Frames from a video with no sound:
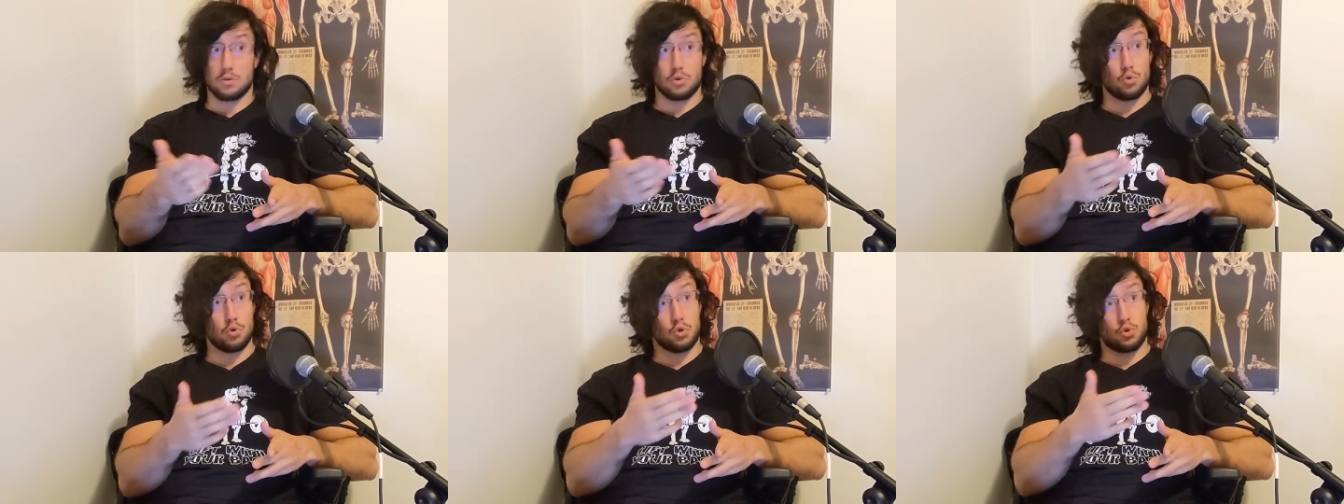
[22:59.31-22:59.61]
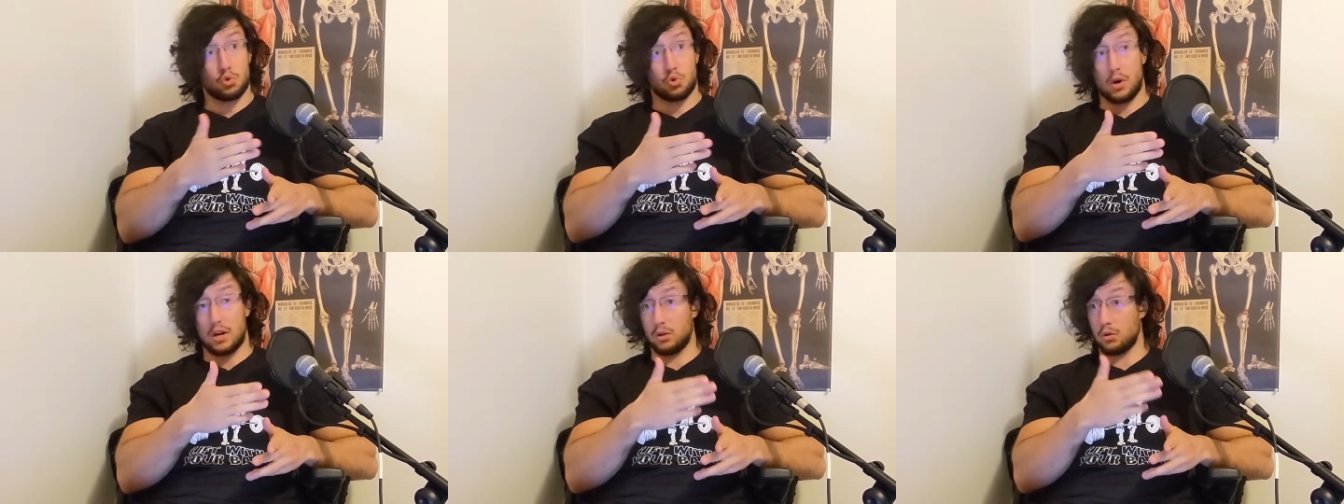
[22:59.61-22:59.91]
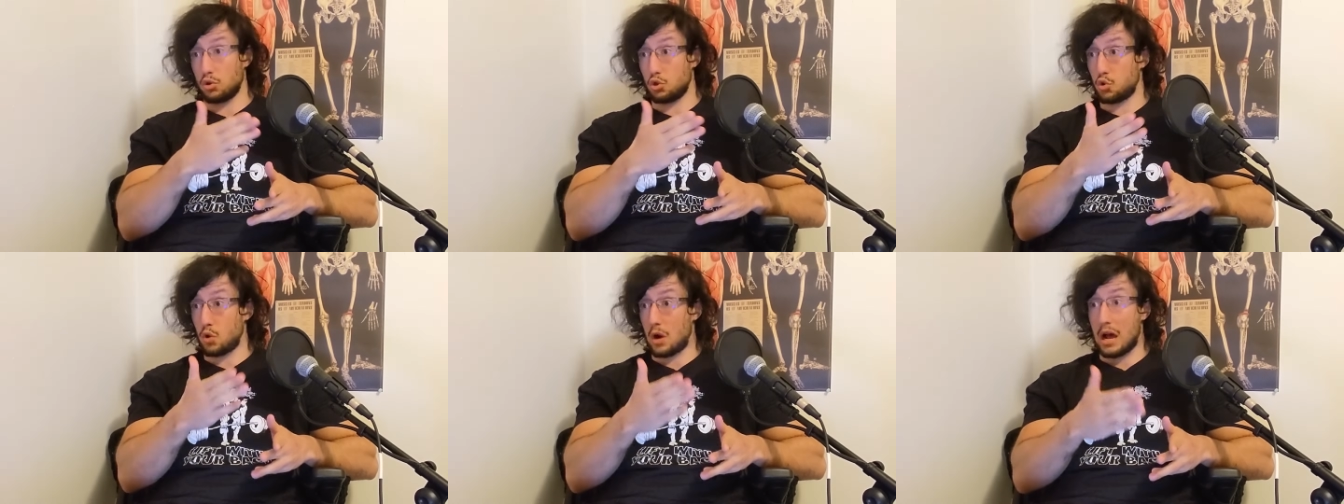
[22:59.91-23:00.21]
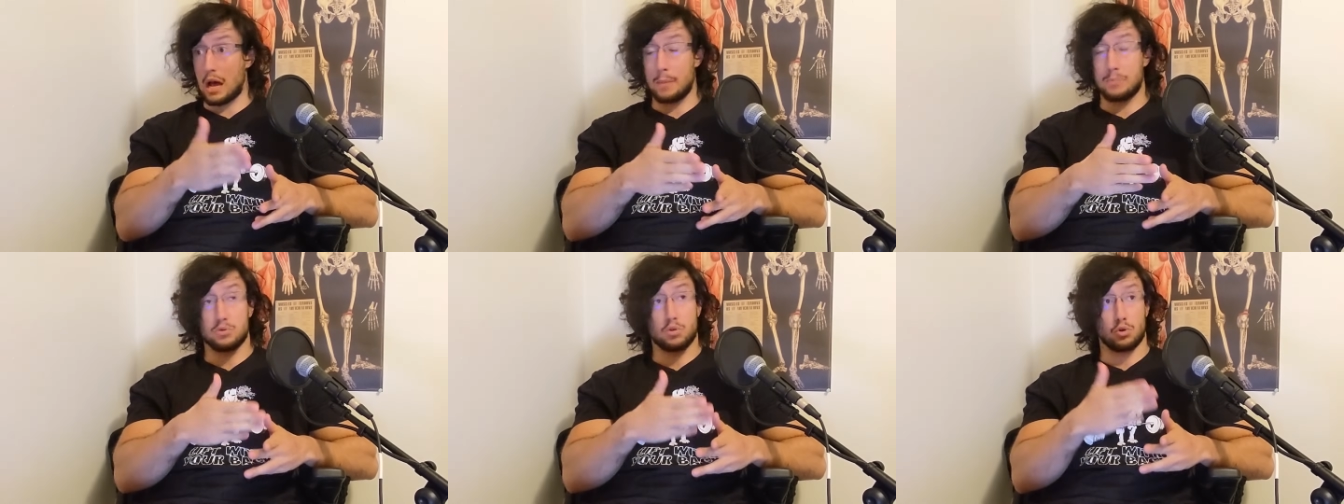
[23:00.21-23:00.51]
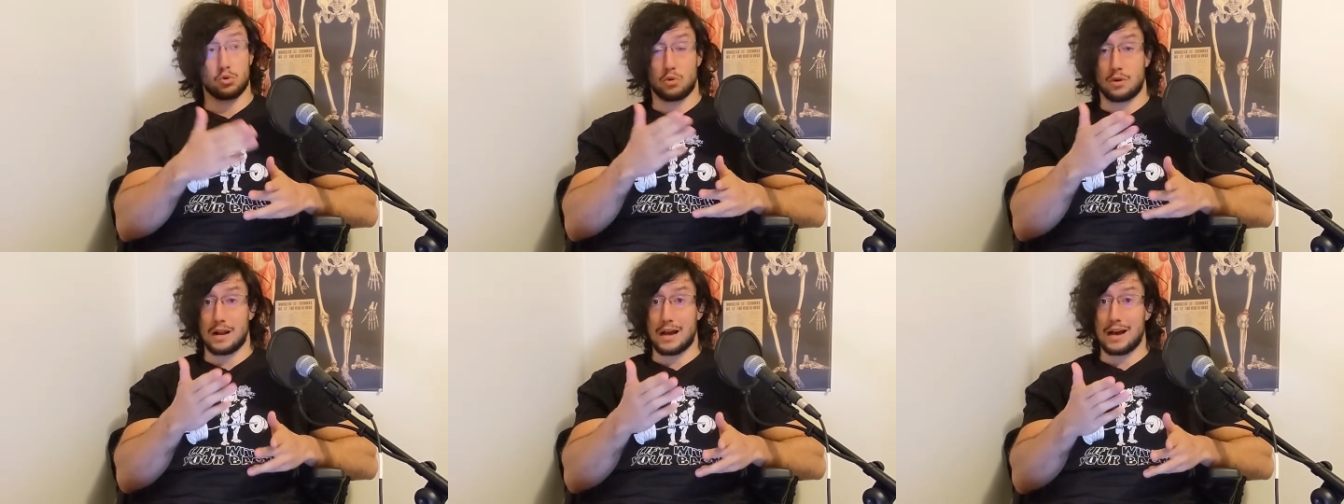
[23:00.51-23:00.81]
to train the traps
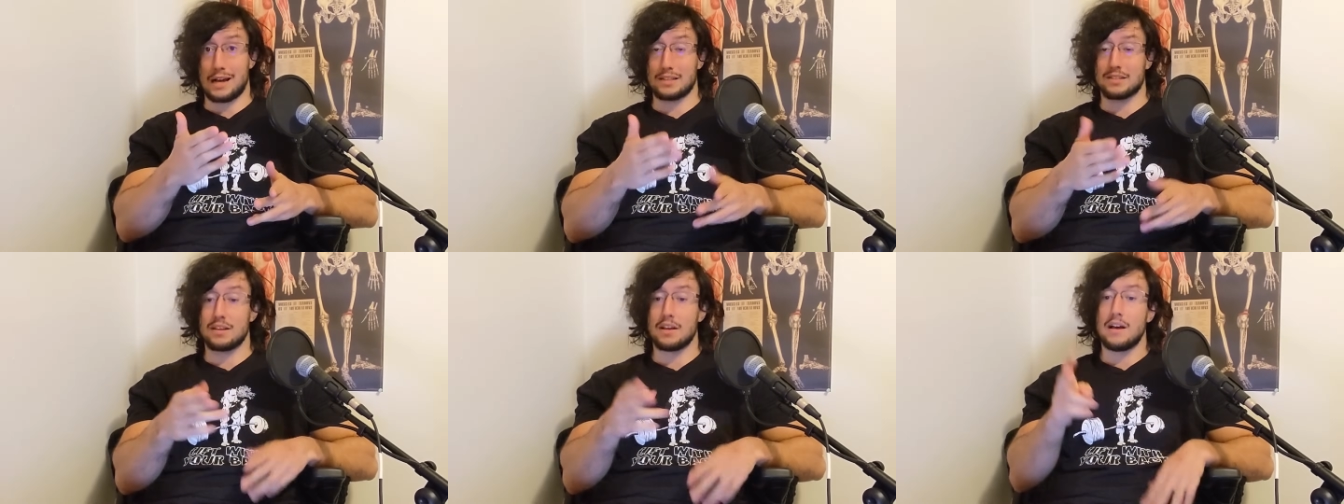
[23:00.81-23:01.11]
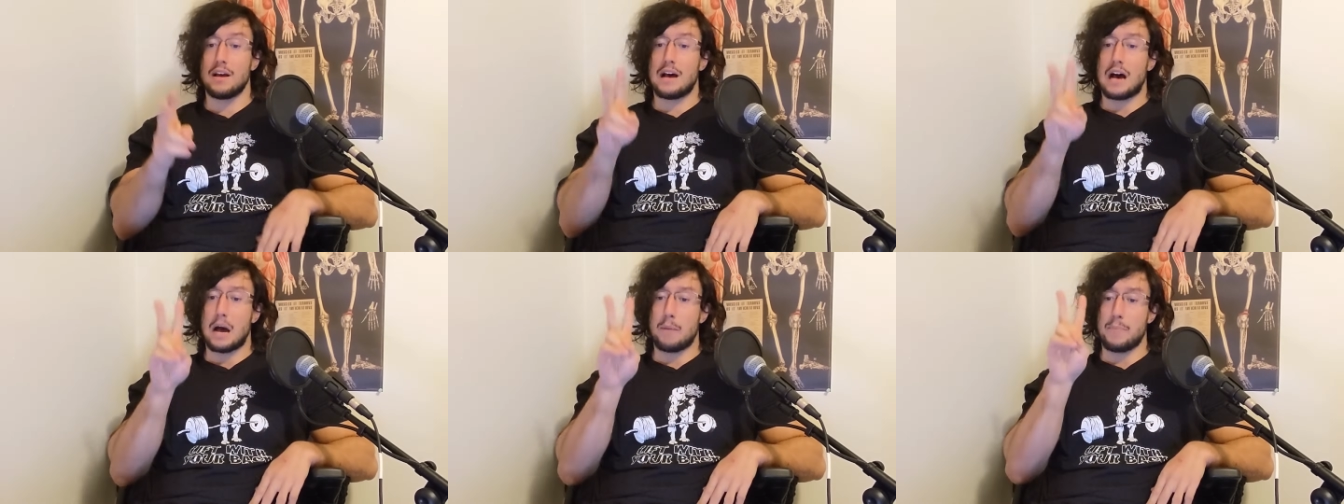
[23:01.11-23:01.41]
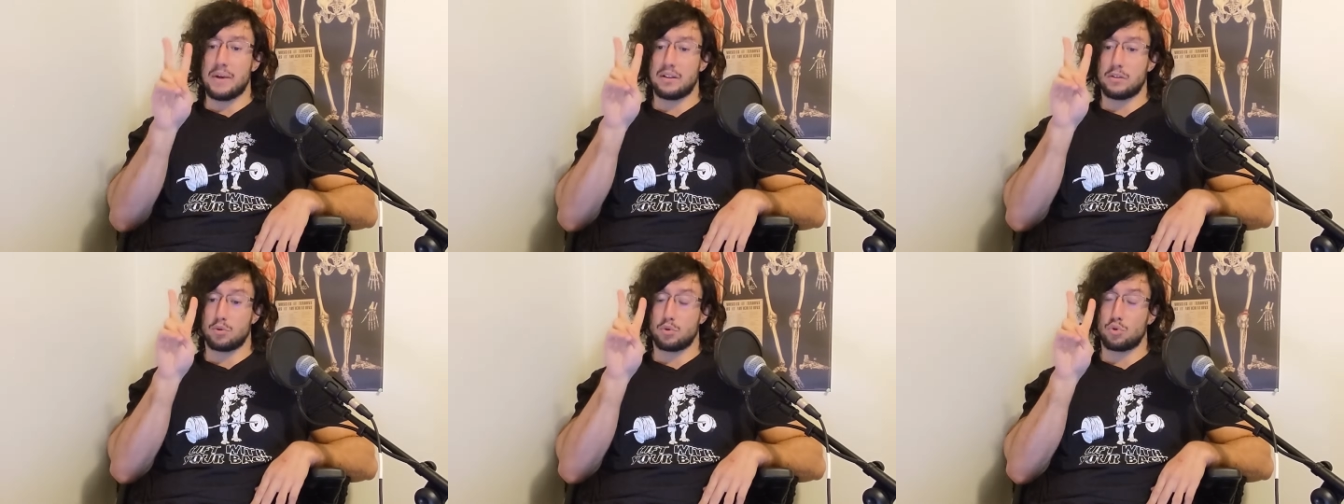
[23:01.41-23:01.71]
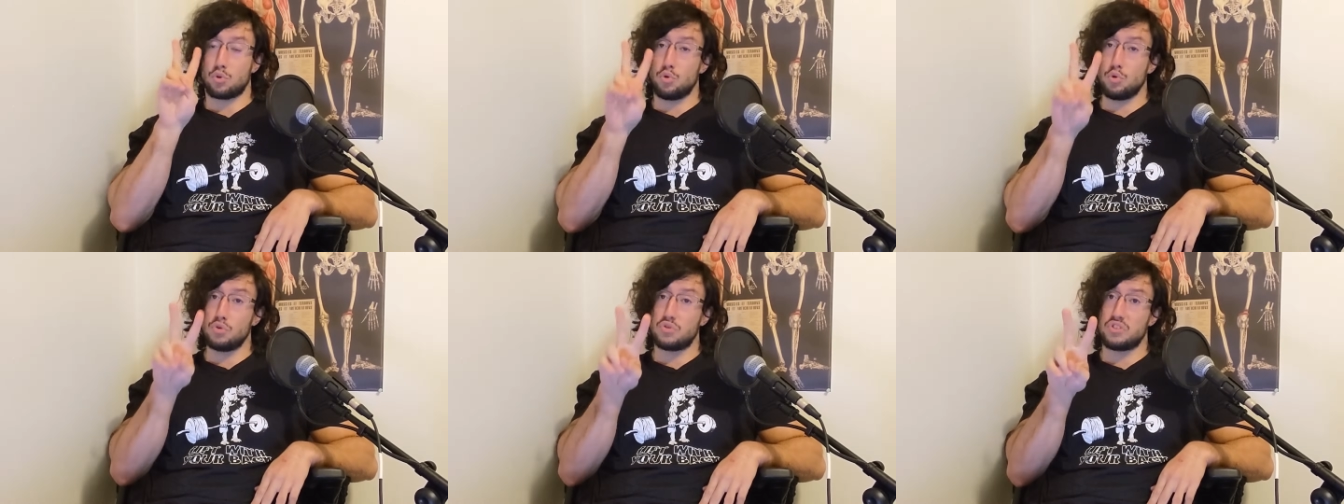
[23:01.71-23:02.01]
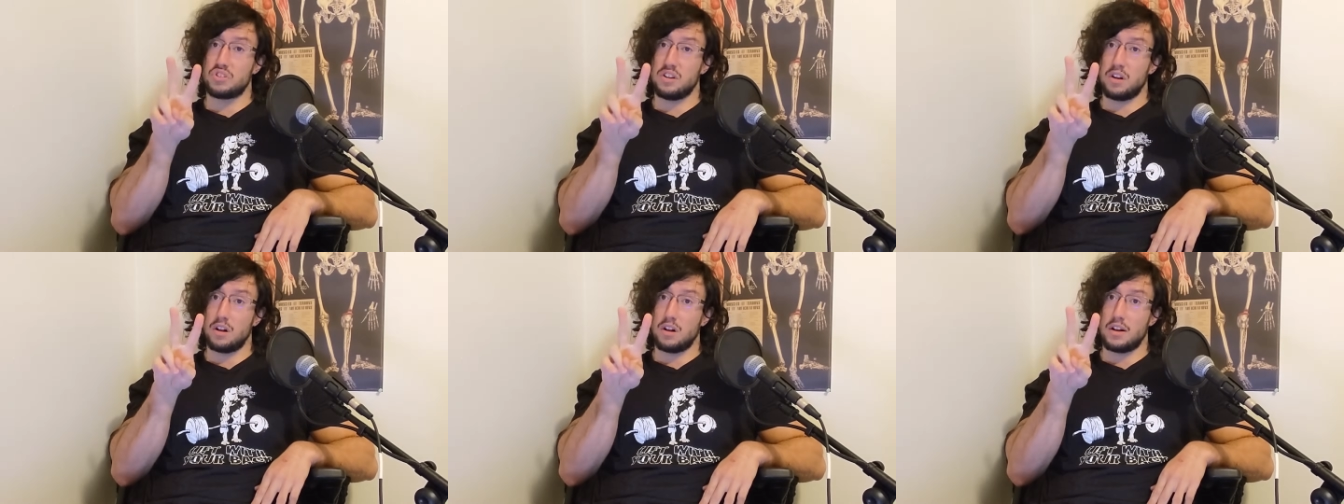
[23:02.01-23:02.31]
or the lats, I made two
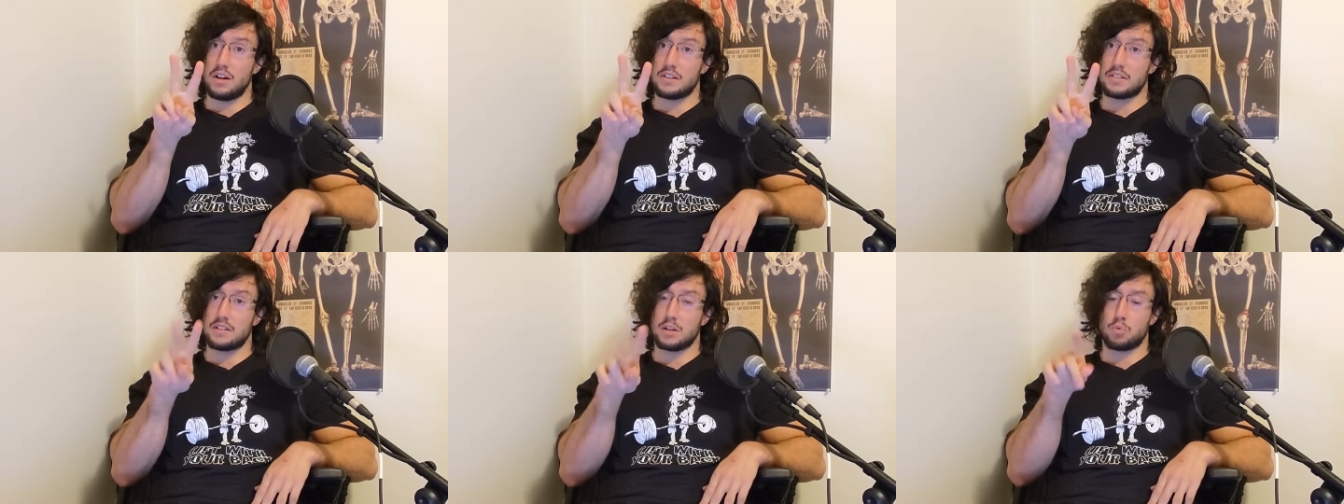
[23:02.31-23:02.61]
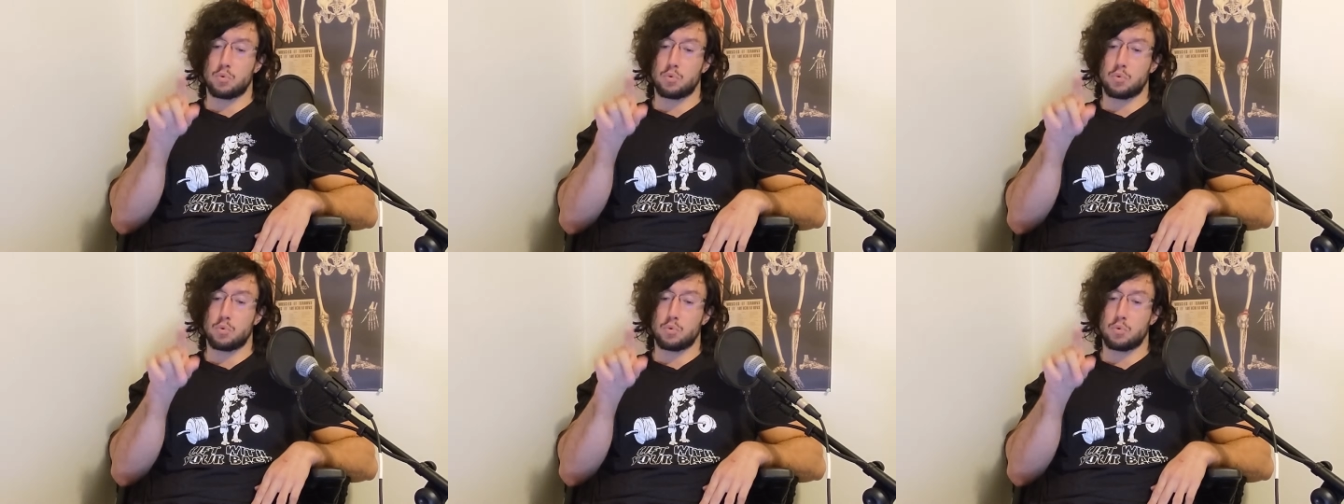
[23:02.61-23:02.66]
tier lists